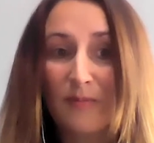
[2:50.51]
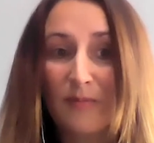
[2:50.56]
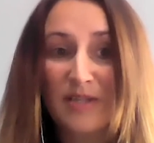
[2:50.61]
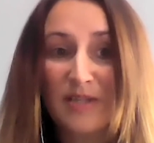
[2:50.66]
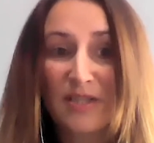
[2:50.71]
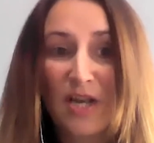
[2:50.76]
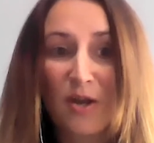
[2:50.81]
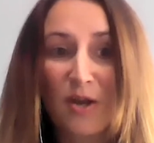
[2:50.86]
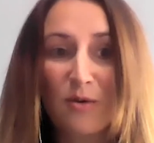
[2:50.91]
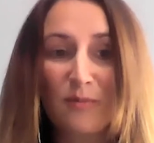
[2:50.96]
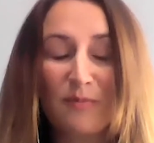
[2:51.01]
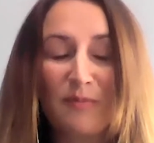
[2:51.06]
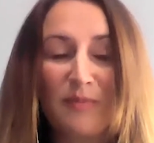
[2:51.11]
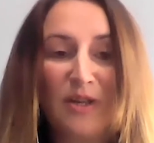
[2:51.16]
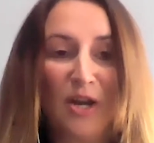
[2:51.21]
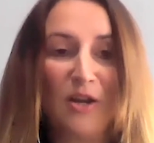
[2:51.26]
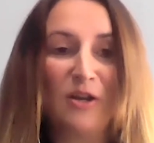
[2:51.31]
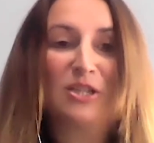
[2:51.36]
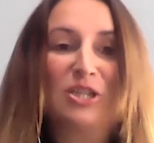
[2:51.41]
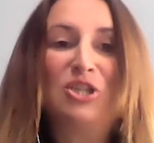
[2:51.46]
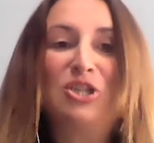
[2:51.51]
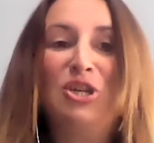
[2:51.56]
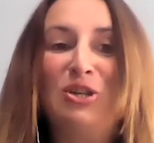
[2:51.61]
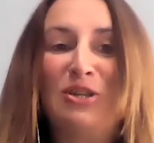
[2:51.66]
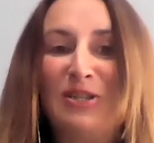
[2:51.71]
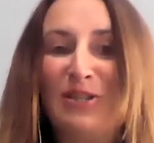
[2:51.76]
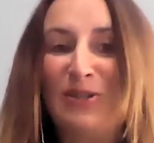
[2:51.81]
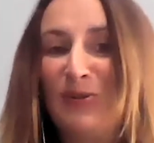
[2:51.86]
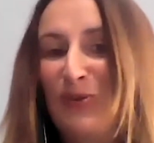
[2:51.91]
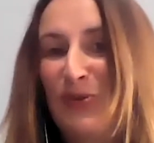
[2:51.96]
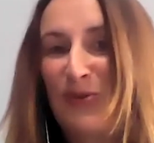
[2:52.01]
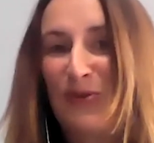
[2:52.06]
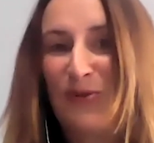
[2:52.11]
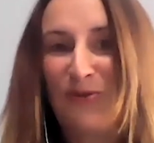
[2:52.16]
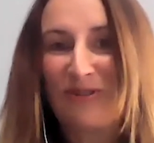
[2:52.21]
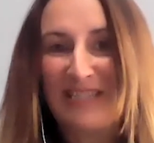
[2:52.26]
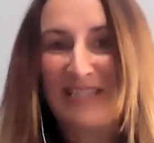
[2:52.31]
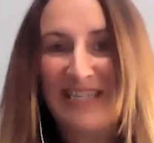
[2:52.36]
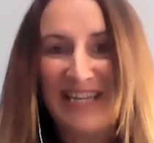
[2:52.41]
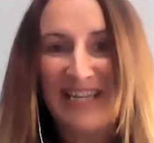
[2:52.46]
So, you know, as students, you're
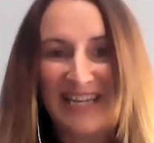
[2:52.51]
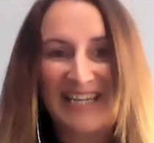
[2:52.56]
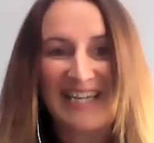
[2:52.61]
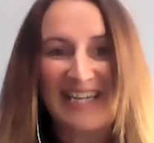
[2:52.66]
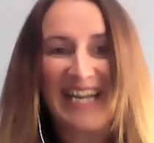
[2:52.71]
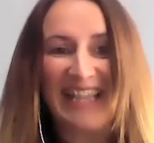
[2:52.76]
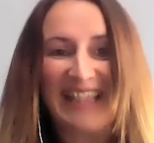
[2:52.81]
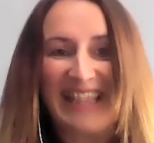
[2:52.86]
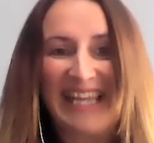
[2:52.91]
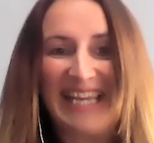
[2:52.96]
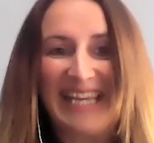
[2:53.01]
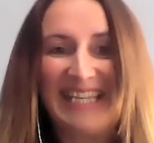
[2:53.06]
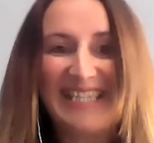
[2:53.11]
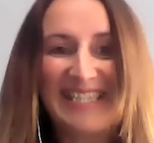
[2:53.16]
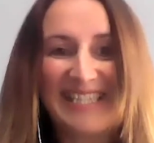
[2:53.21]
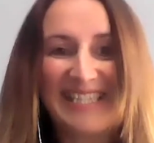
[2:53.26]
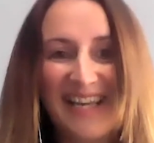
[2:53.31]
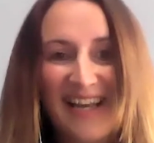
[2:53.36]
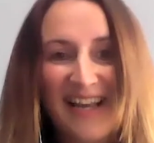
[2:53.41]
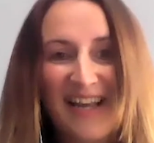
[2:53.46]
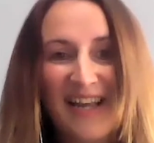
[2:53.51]
already learning these